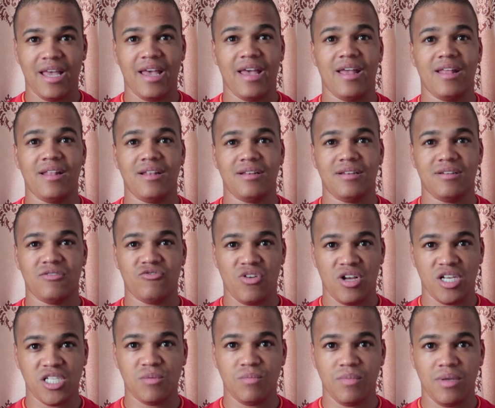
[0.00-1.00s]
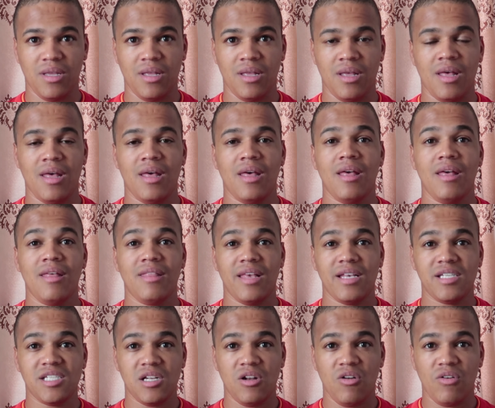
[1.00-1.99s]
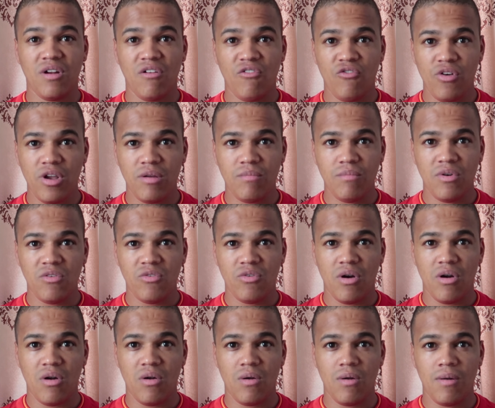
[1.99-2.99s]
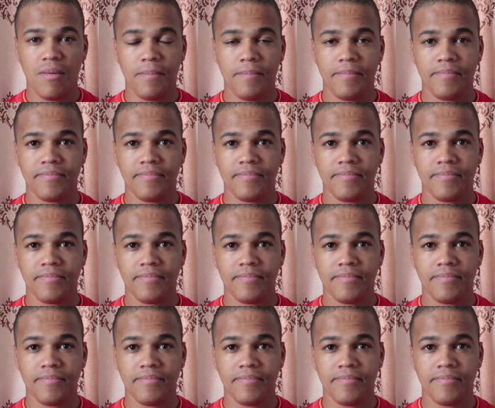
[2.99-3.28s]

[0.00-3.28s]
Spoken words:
and trust me, there's a lot of rigmarole